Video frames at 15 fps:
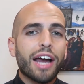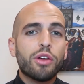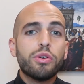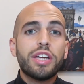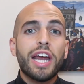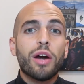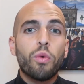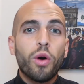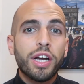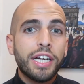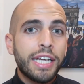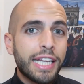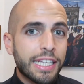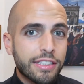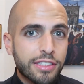I don't care what
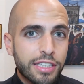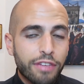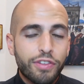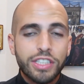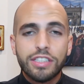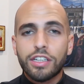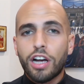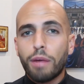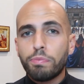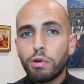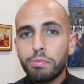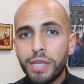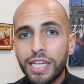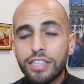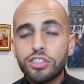it is. If it's a
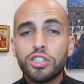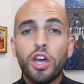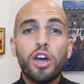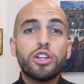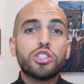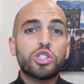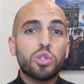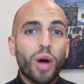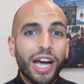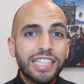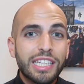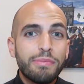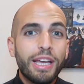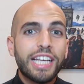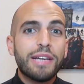couple minutes,
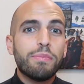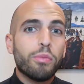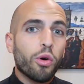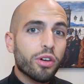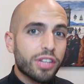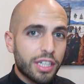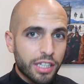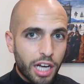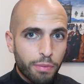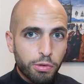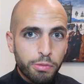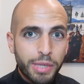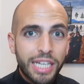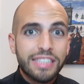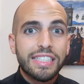try to make it more than a
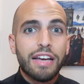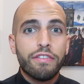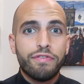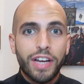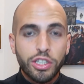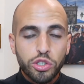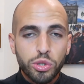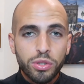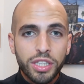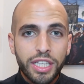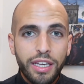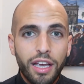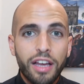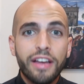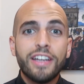couple minutes.
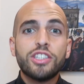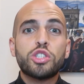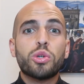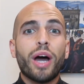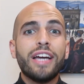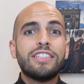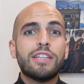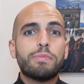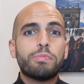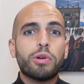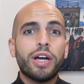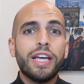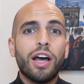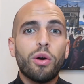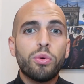Eventually, try to
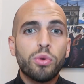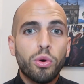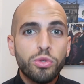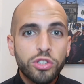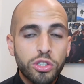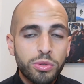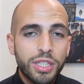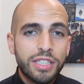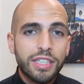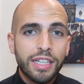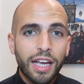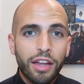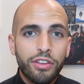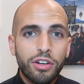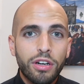pray a rosary
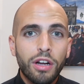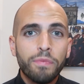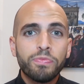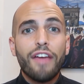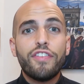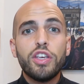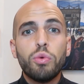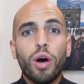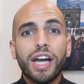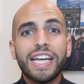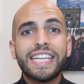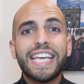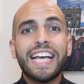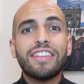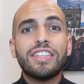together. If you want
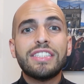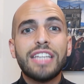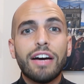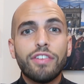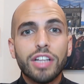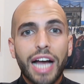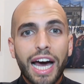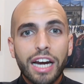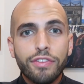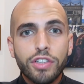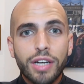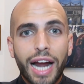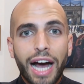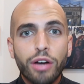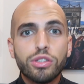to kick the devil out of
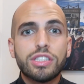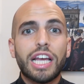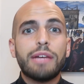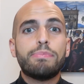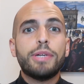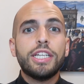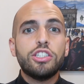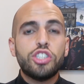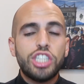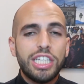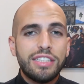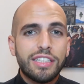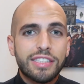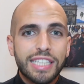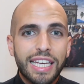your house and bring
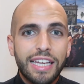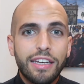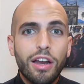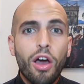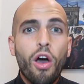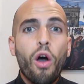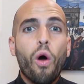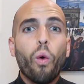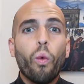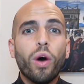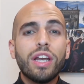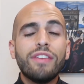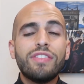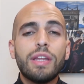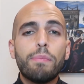Jesus in,
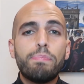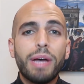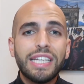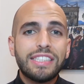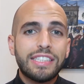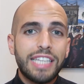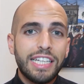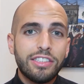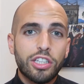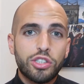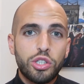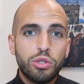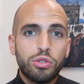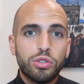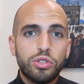one of the best things
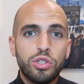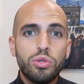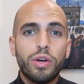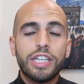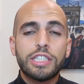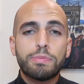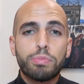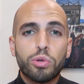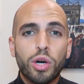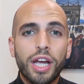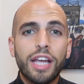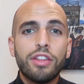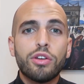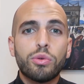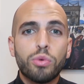that you could do is
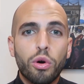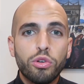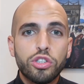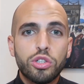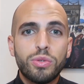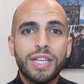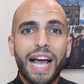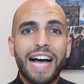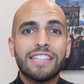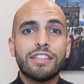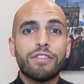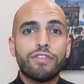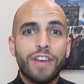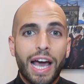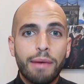pray the rosary as
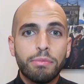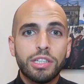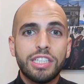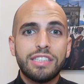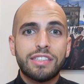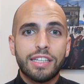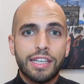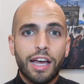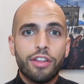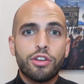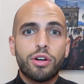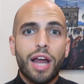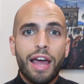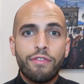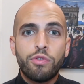a family
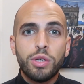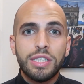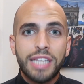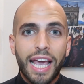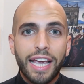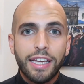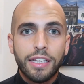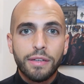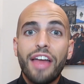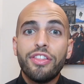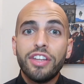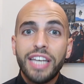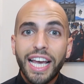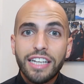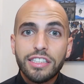together every day.
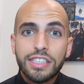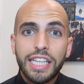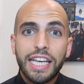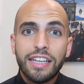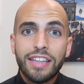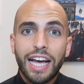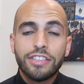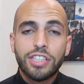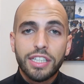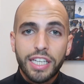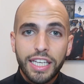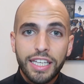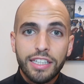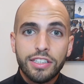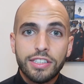And the next thing that
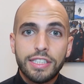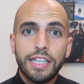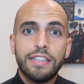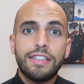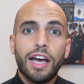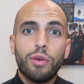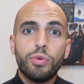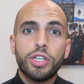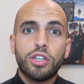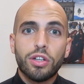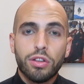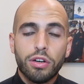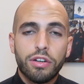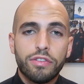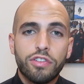Zacchaeus did that we
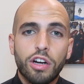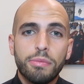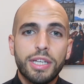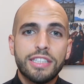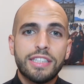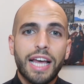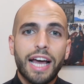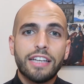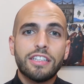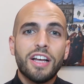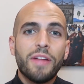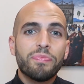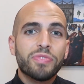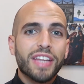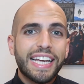could learn from is that
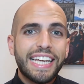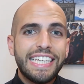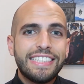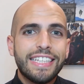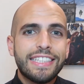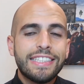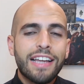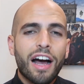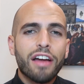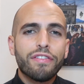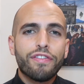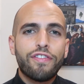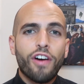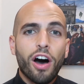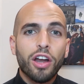he did
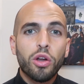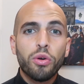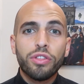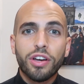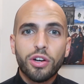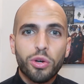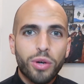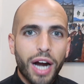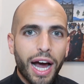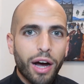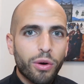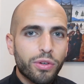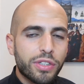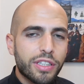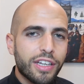not follow the
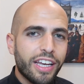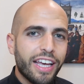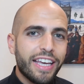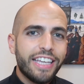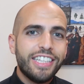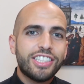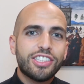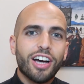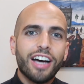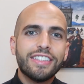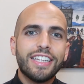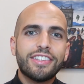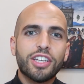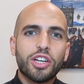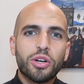crowd. He saw
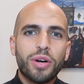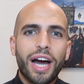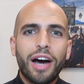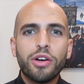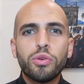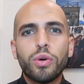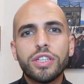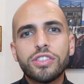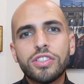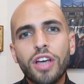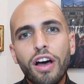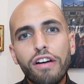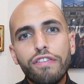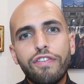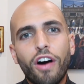that the crowd
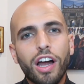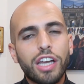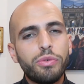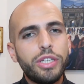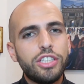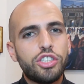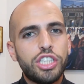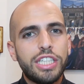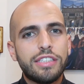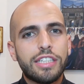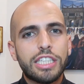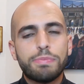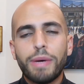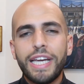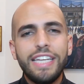was following
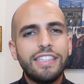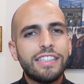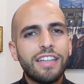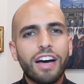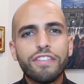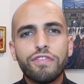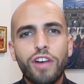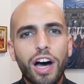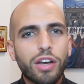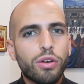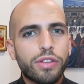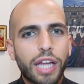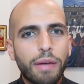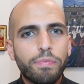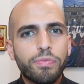Jesus, but he did not
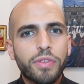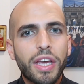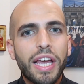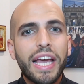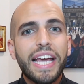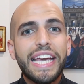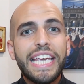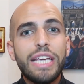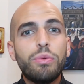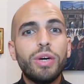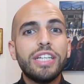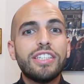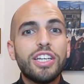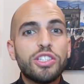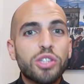follow them. He
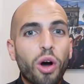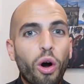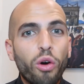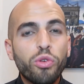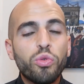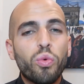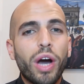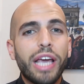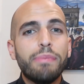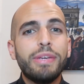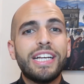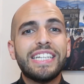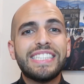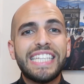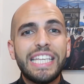went his own way
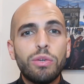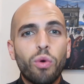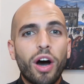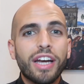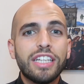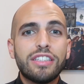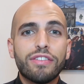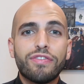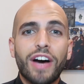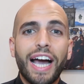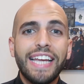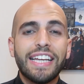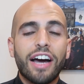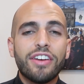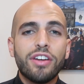because he wanted to
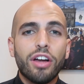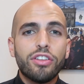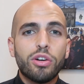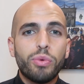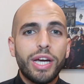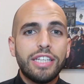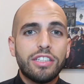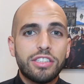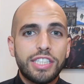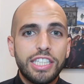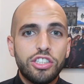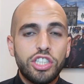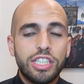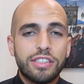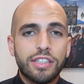find another way to
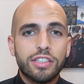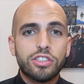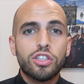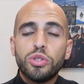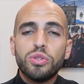see Jesus.